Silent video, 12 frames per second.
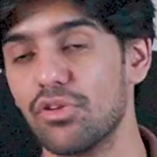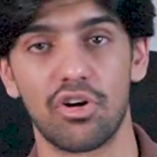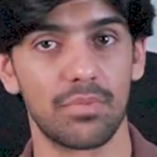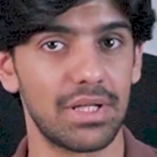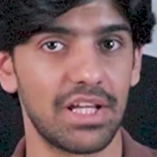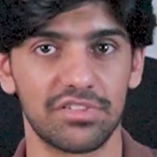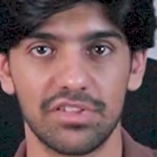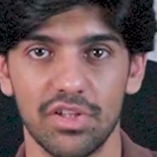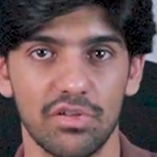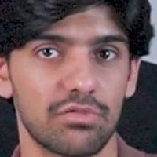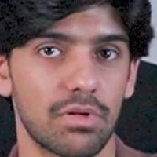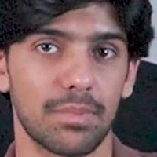normal
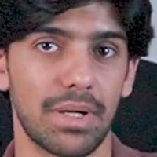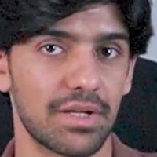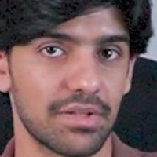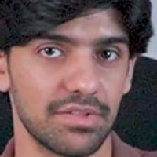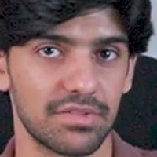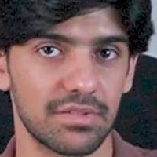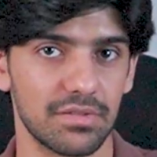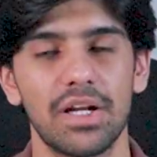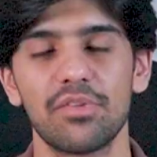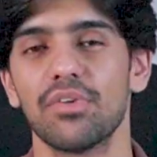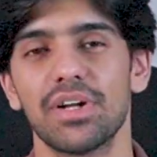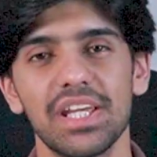SEO is what matters.
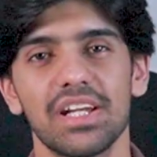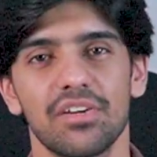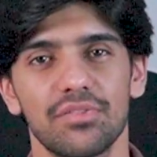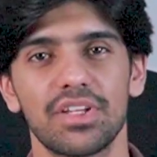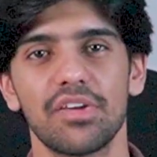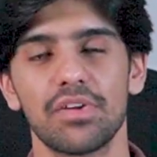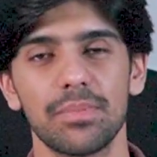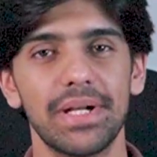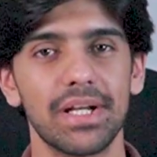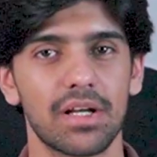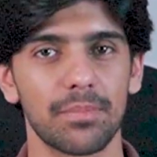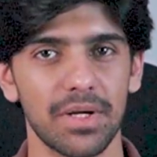And funny enough, they even
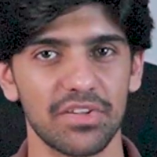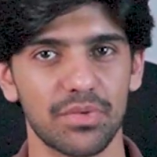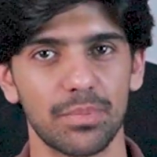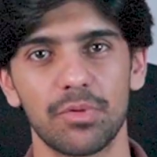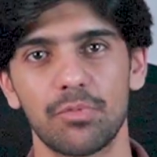made a comparison